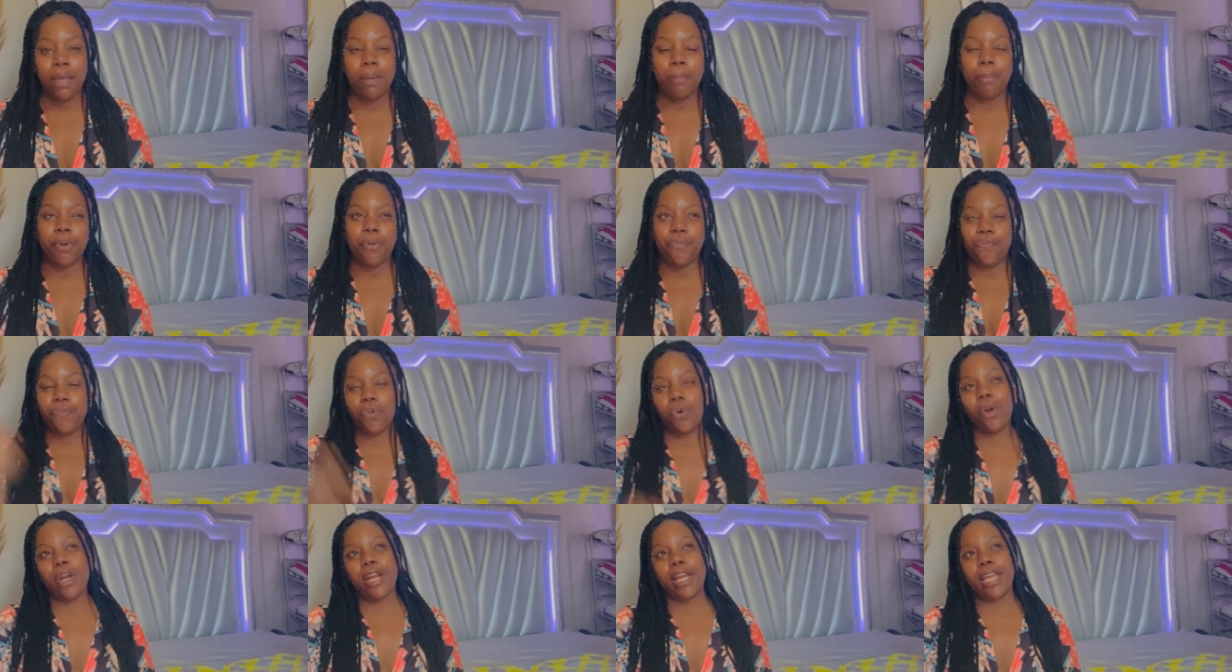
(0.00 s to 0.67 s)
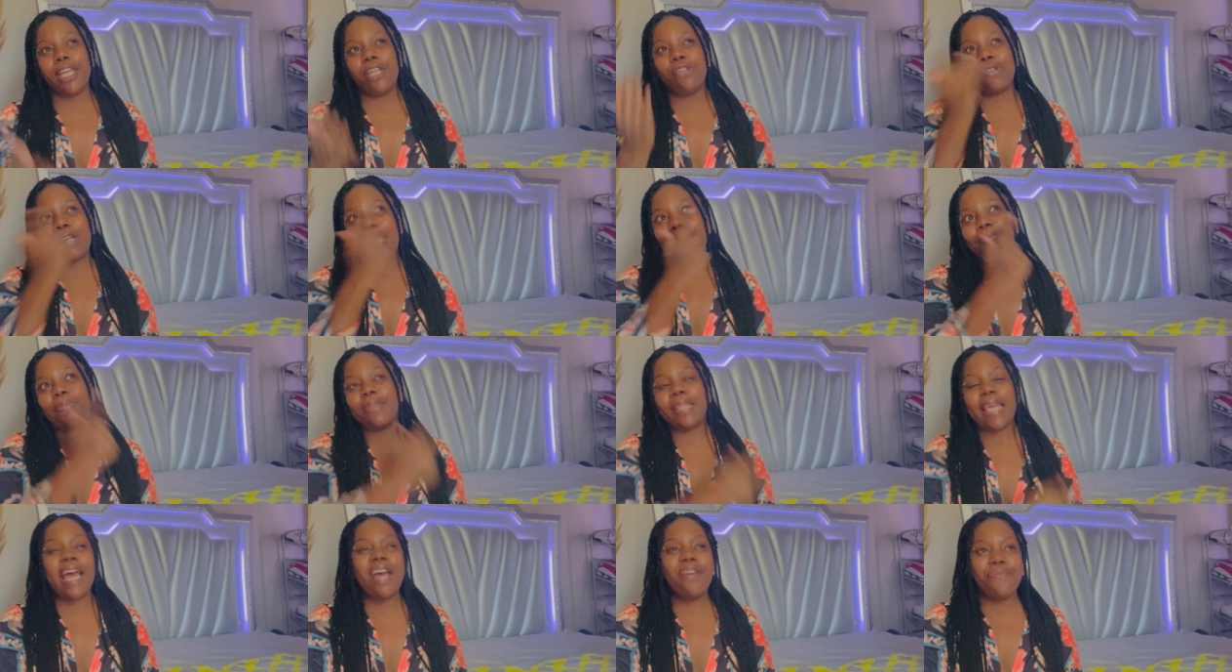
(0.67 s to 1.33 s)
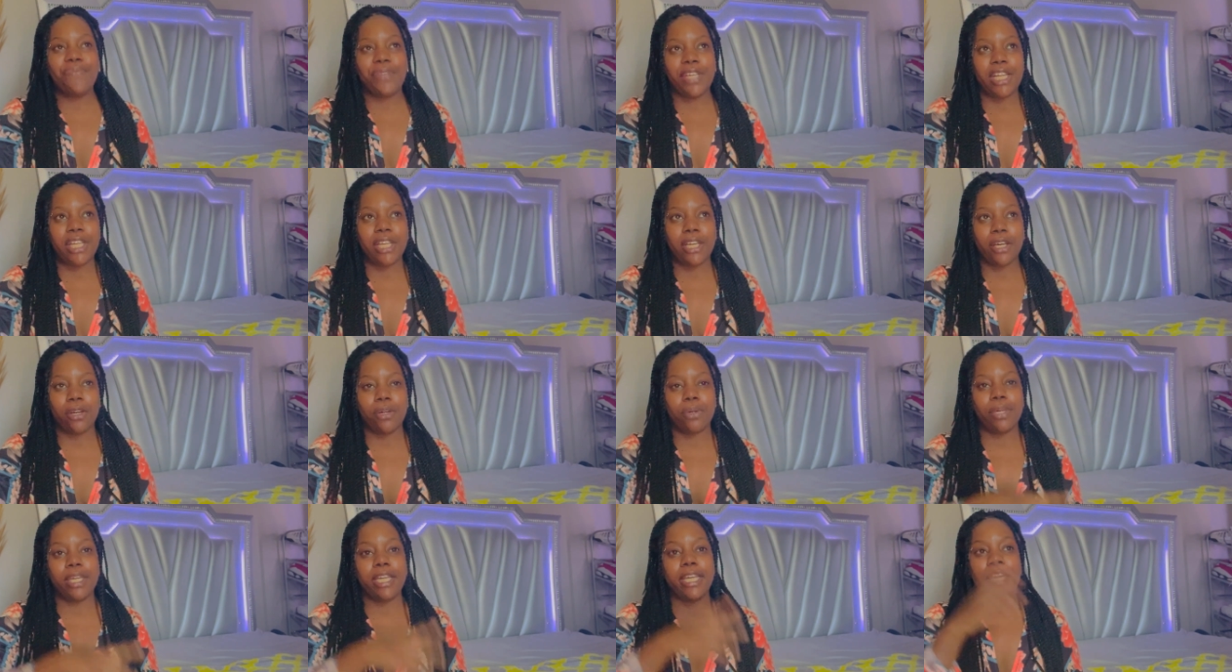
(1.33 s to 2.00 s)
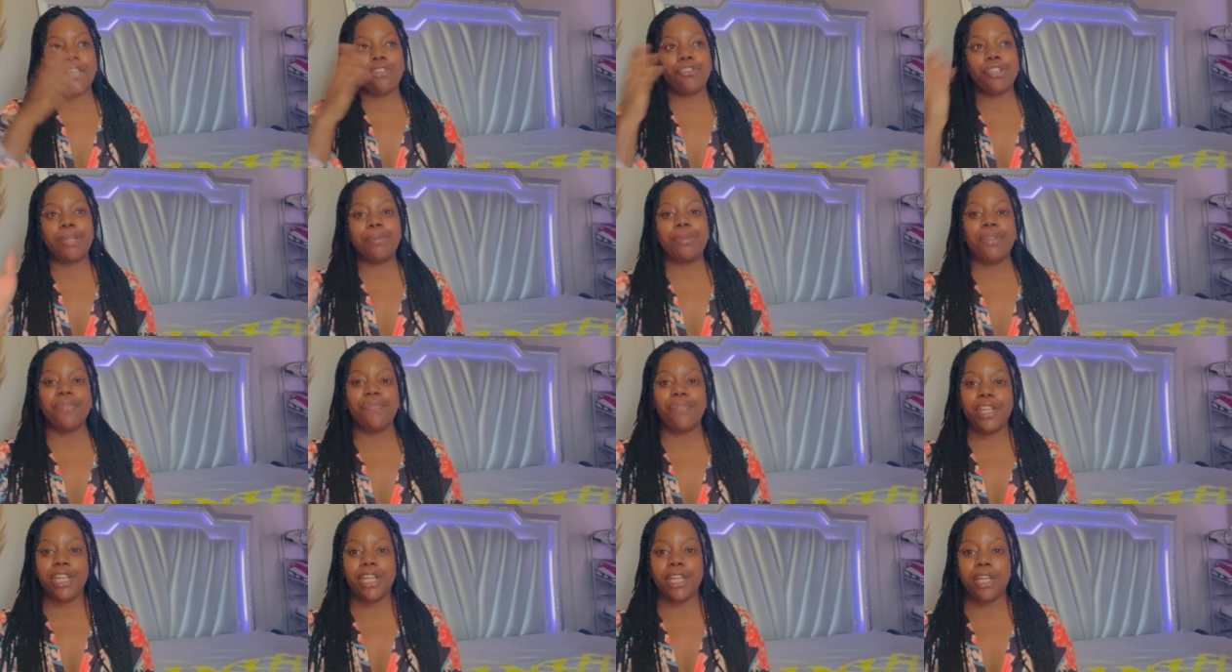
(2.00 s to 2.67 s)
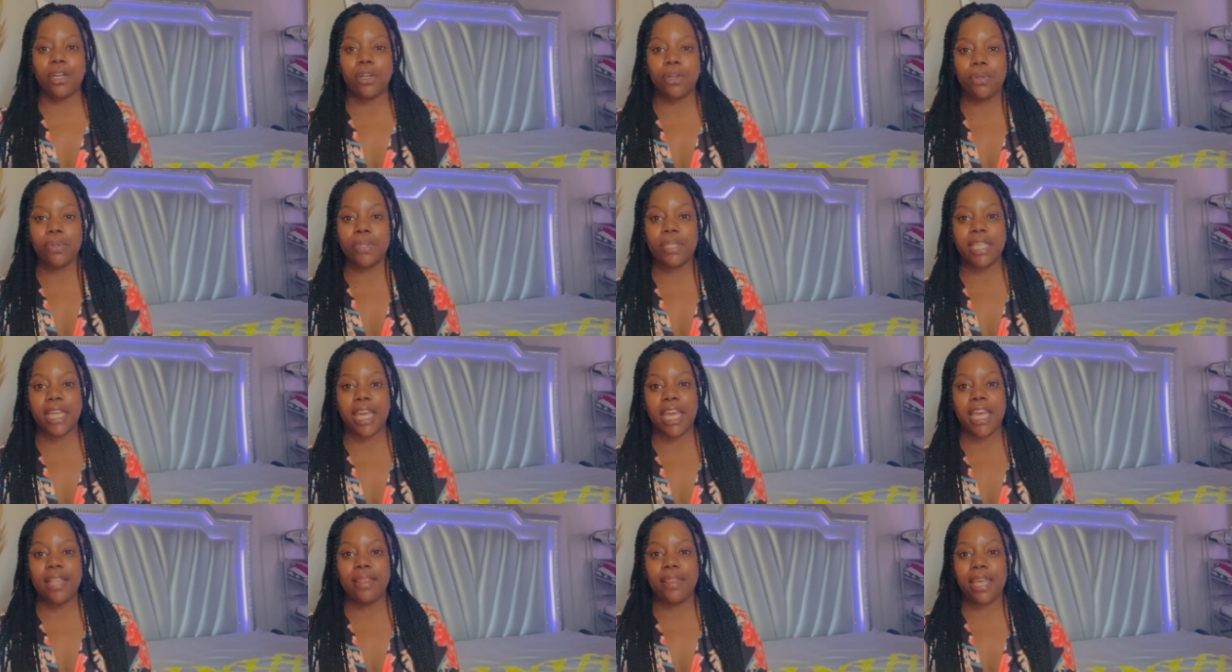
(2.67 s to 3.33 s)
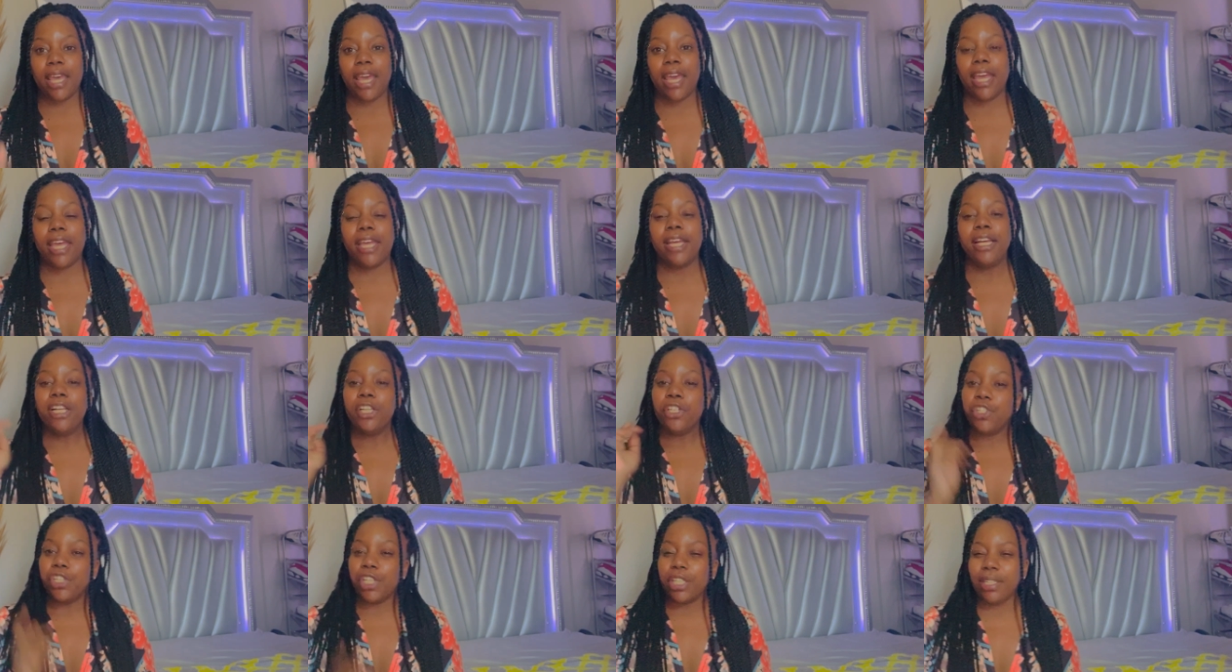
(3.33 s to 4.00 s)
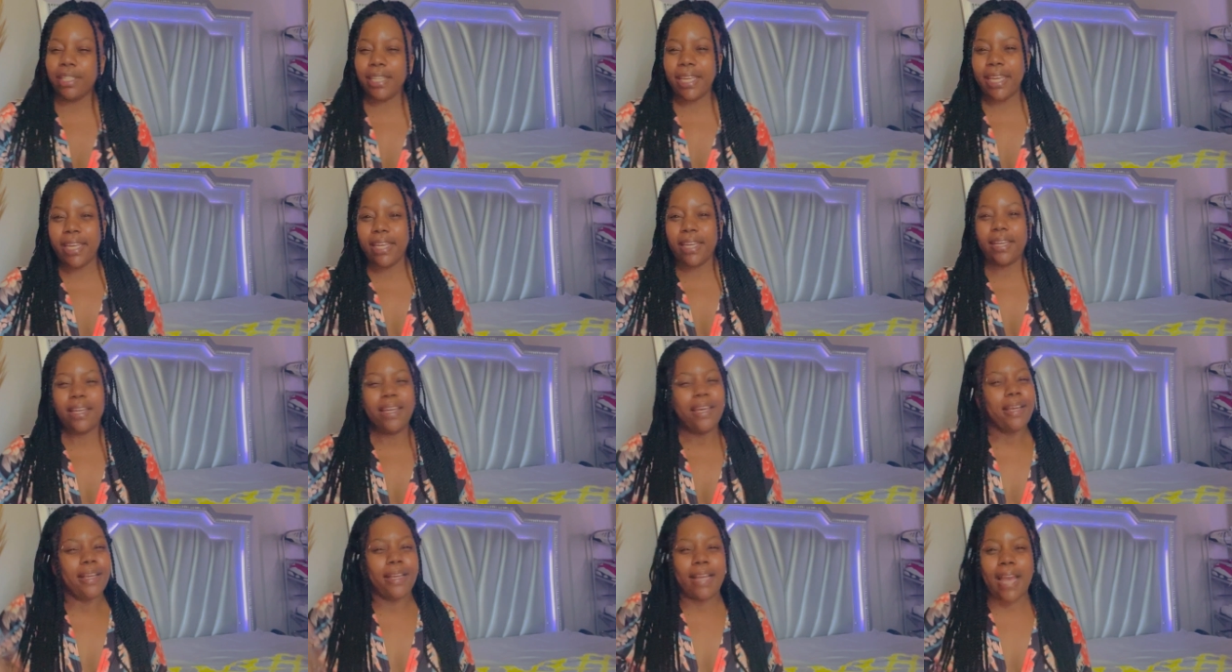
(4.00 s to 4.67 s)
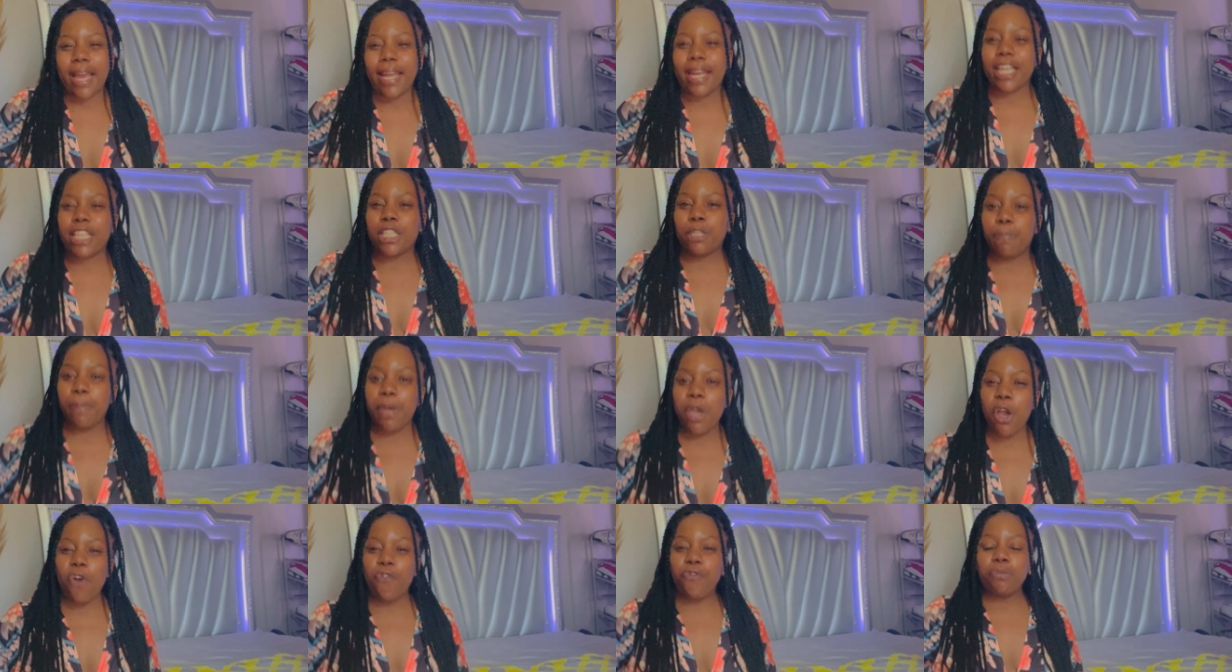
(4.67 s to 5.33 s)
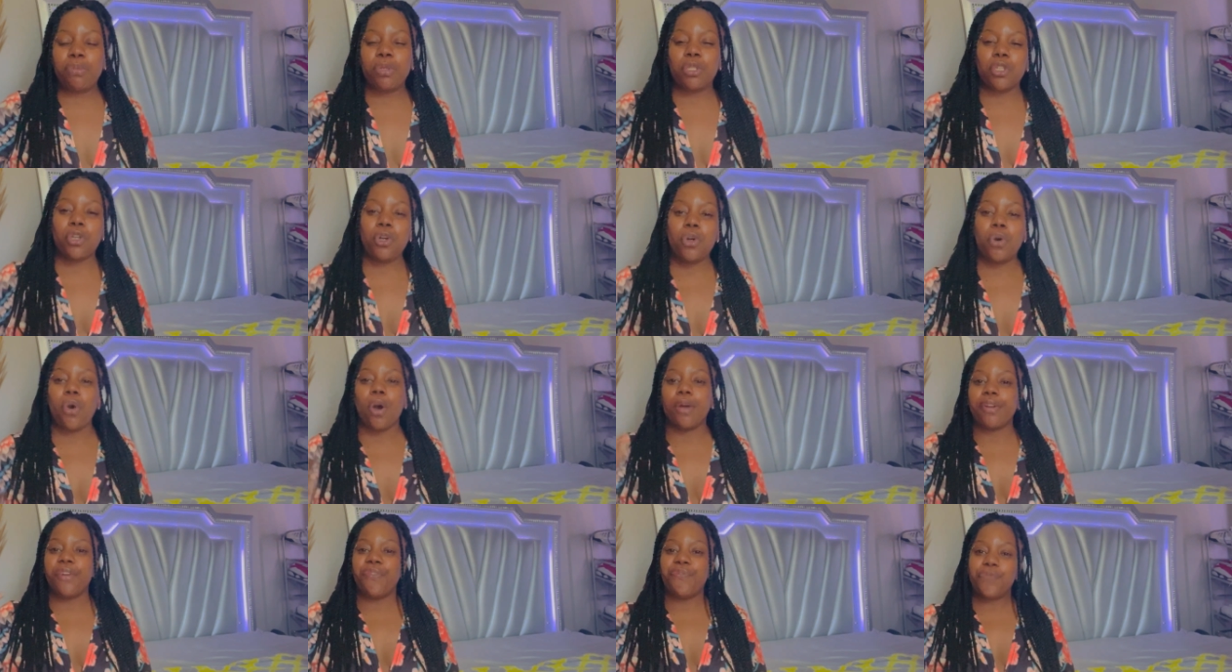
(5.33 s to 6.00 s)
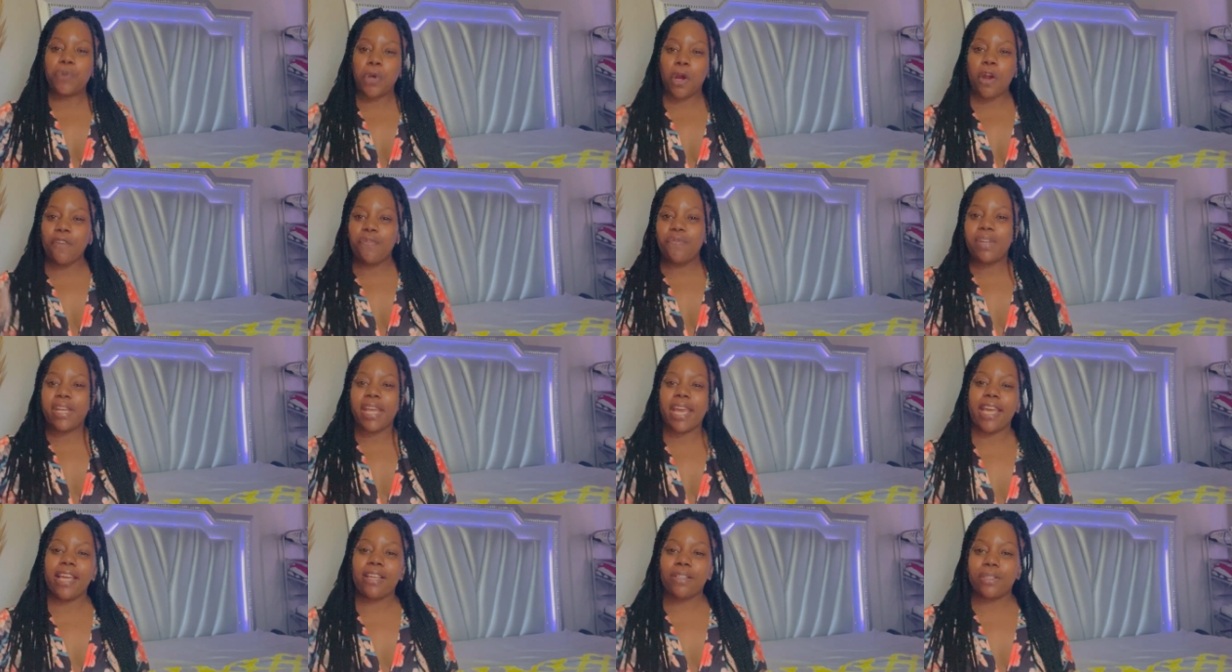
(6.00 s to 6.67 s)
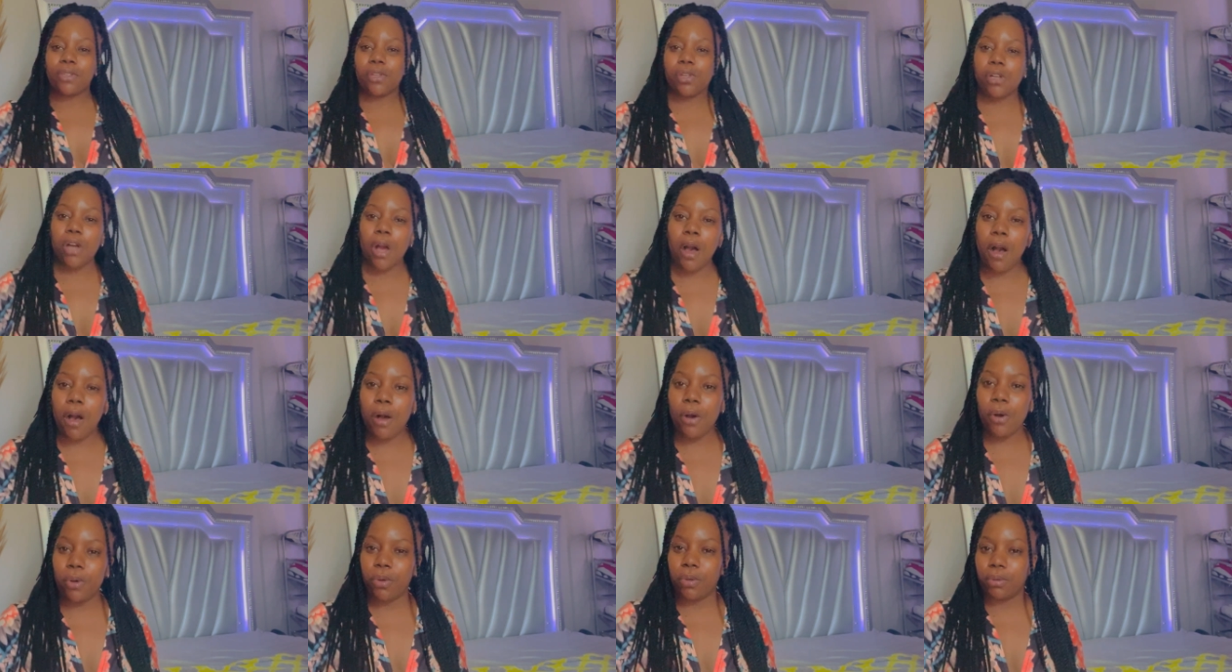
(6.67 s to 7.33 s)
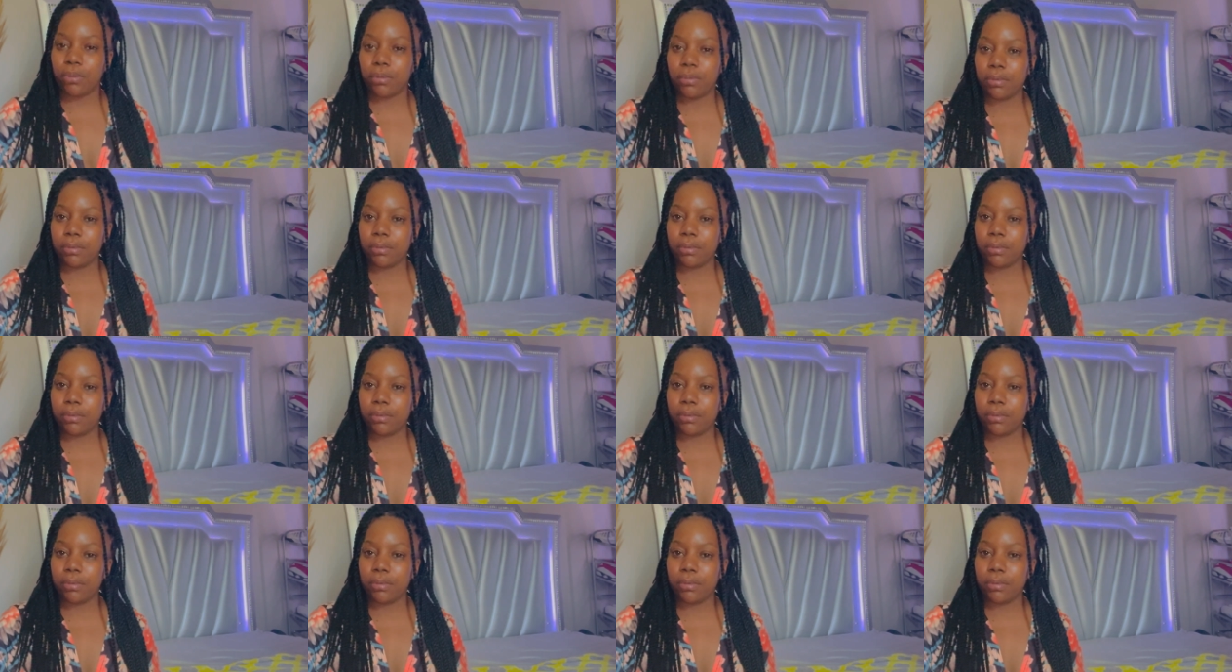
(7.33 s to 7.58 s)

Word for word: before he dropped that video, he had dropped a video saying that Jaliyah got expelled from school on the fourth day of school.